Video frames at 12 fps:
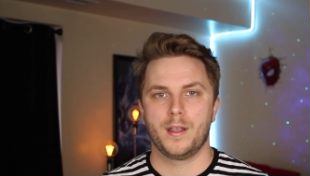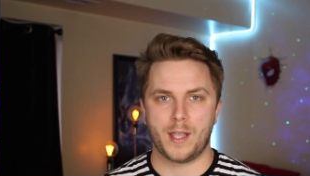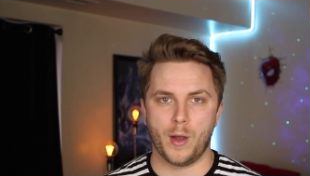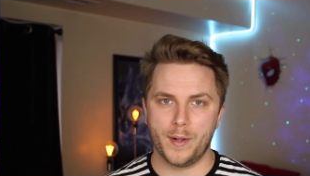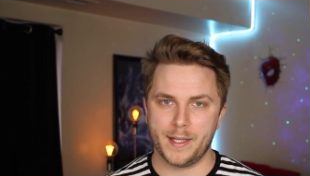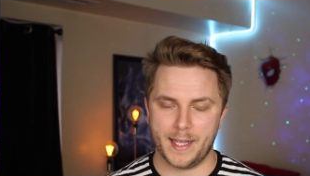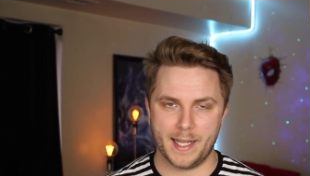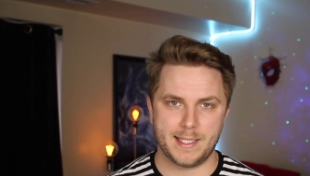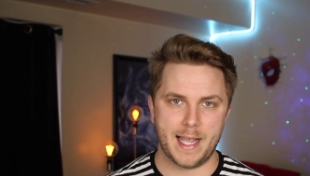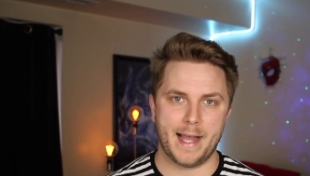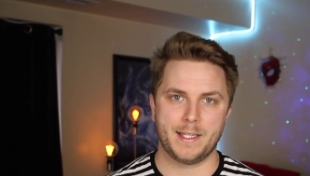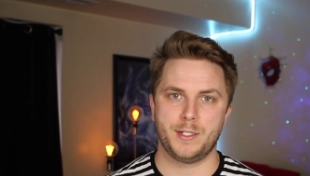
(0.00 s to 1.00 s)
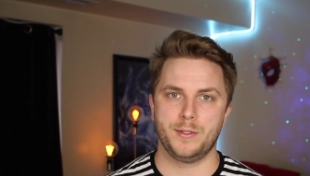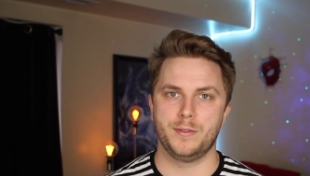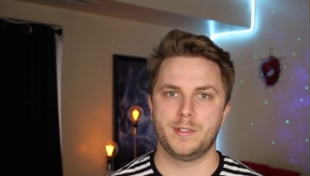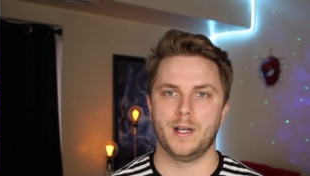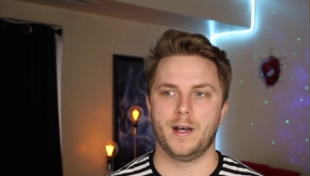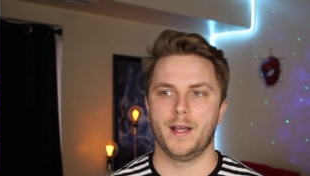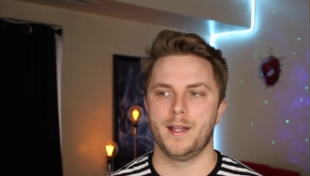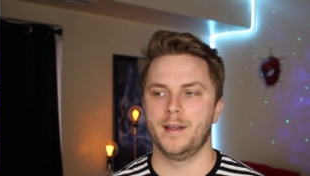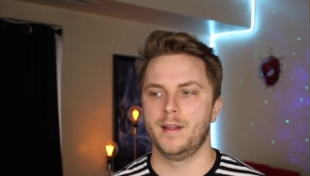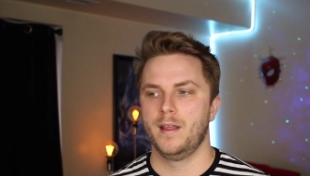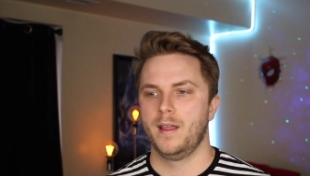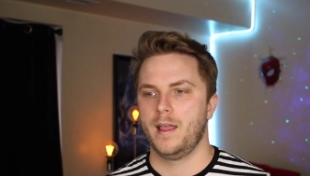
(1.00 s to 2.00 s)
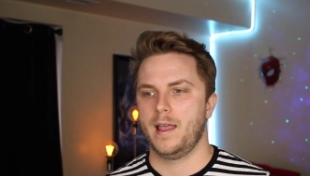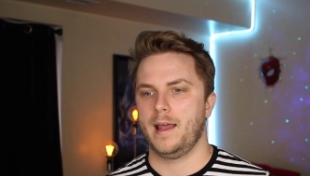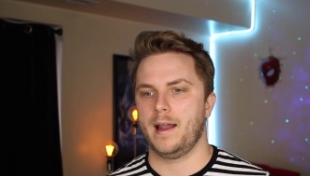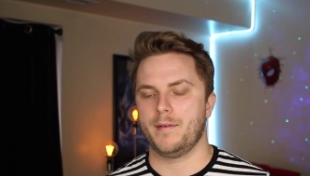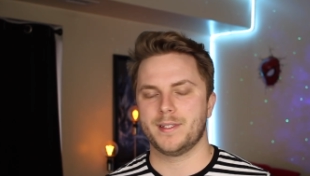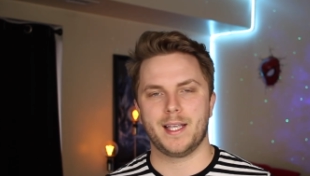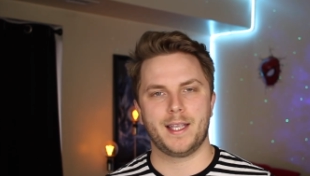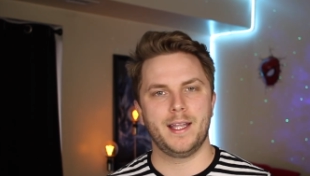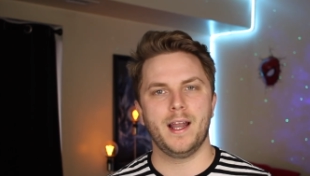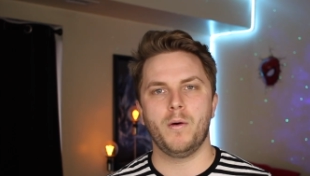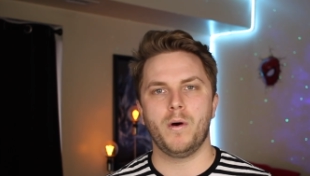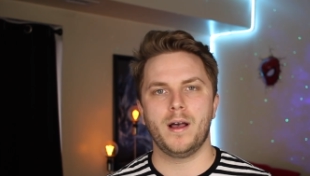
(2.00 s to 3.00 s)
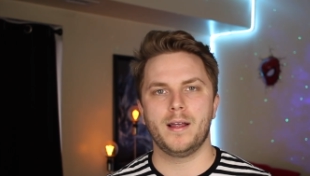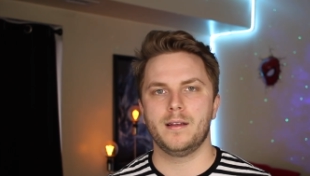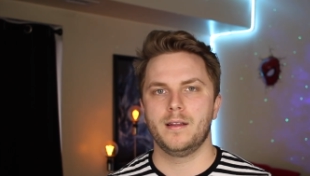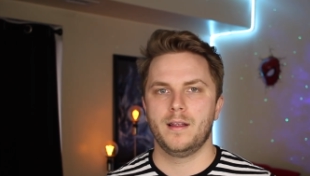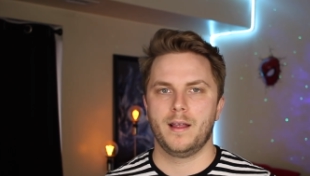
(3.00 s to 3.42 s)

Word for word: going to get tattoos done, and I was like, you know what?